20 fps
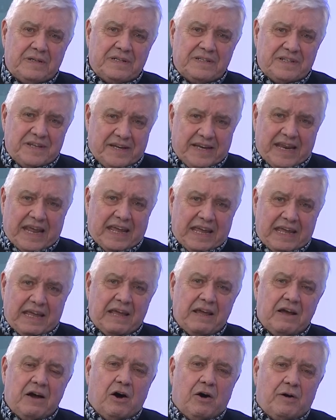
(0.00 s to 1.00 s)
Today
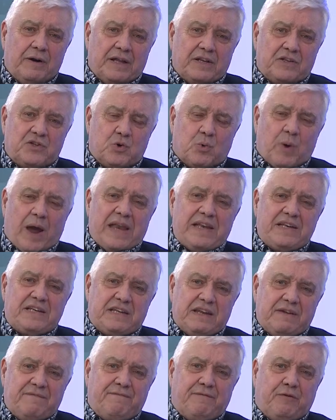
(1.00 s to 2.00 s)
on a
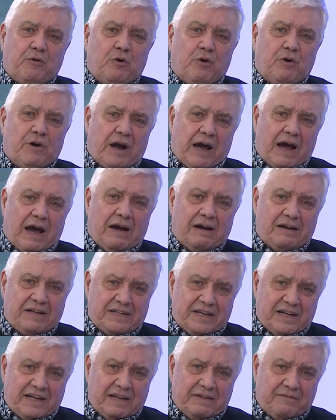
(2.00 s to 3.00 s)
24-hour
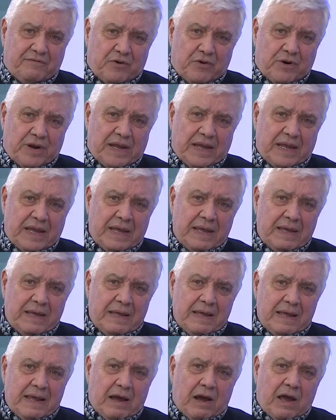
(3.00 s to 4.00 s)
delivery.
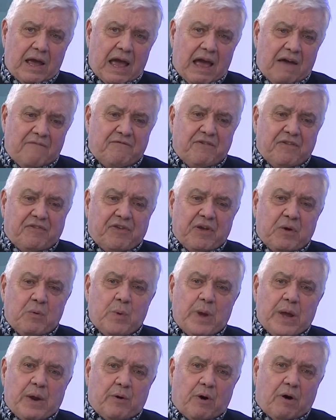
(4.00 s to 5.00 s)
Everything
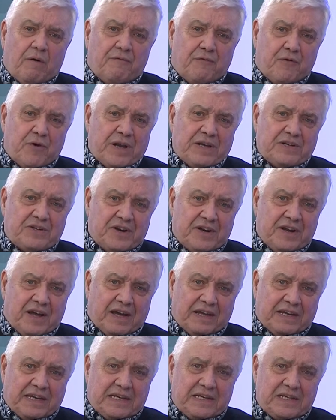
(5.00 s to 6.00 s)
we are offering
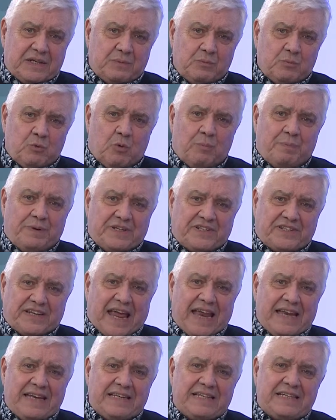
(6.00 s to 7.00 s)
tonight will be
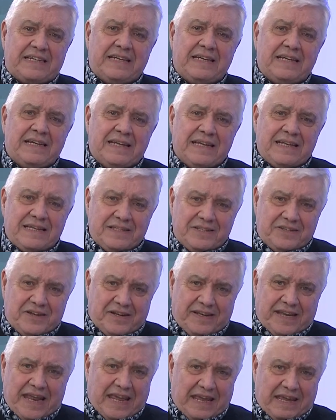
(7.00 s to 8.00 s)
sent
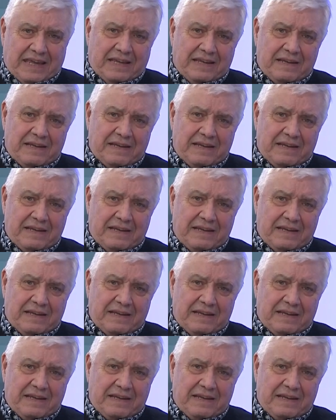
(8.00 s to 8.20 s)
today